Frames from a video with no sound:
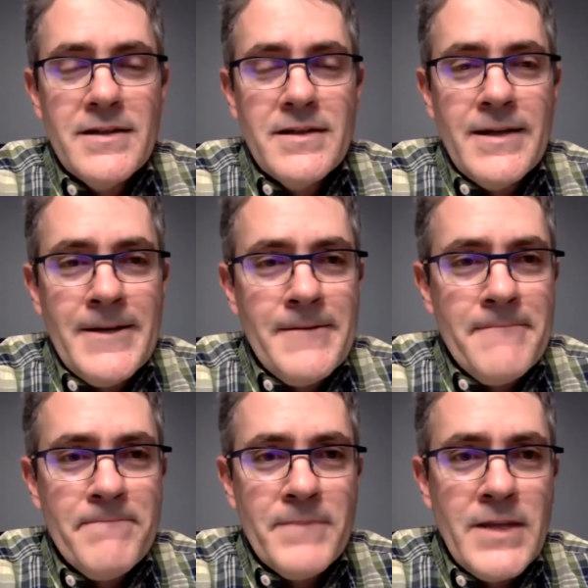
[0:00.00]
uh,
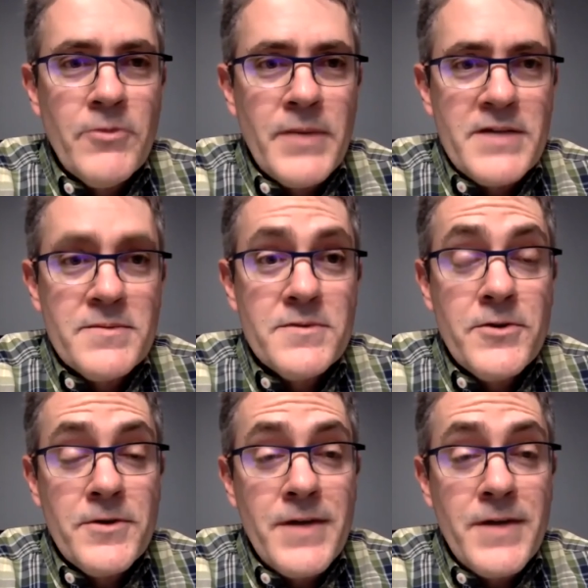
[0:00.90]
knee replacement surgery.